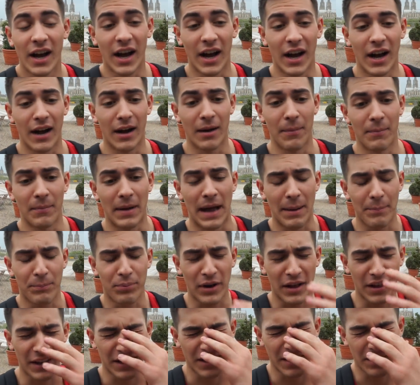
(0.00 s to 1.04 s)
Um, I'm
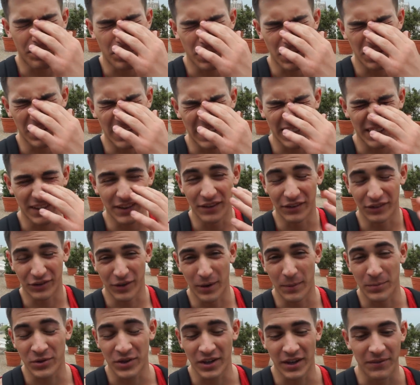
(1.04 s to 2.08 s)
probably going to put a link in the
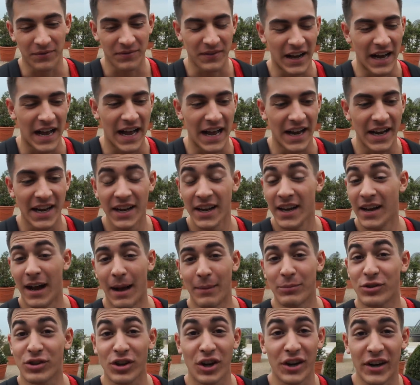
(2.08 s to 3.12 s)
description. If not,
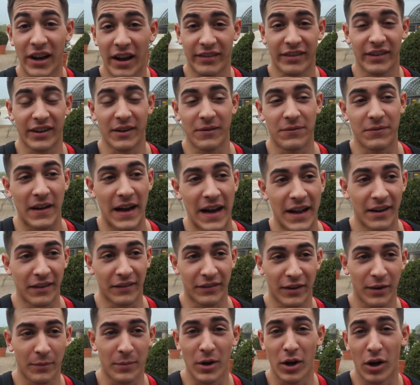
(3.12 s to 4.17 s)
I'm sure you guys are going to find it.
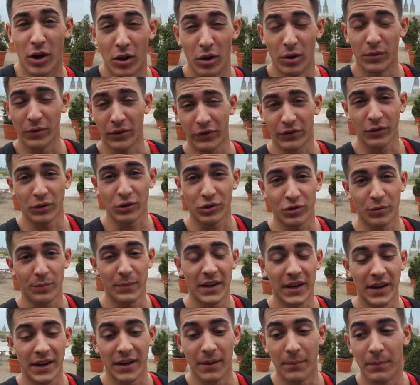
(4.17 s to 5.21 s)
It's going to be all over social
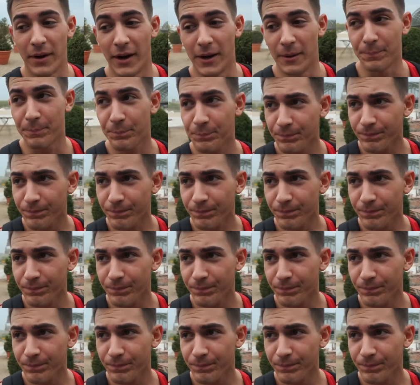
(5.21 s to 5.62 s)
media, but